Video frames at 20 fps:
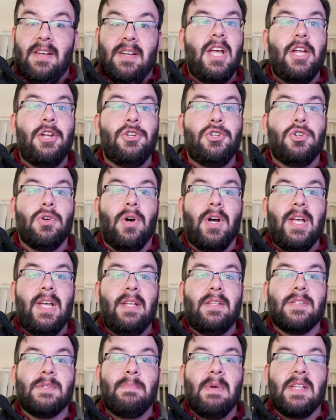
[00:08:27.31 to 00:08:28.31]
Enjoy
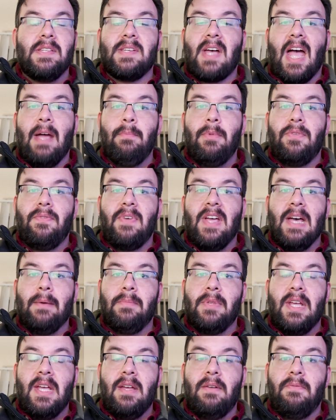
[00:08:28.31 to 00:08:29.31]
it. Spend time with
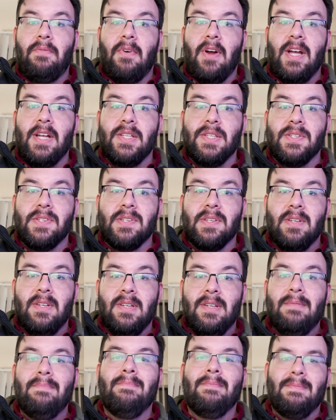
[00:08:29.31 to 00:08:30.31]
family and friends.
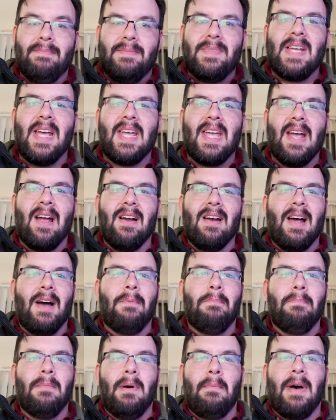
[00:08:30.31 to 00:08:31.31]
Take care now.
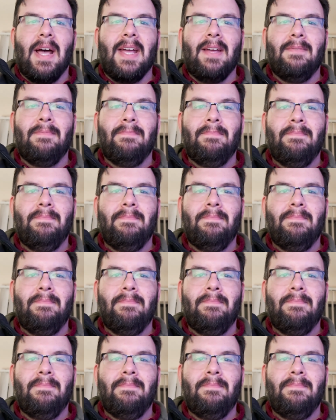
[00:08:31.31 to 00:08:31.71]
Bye-bye.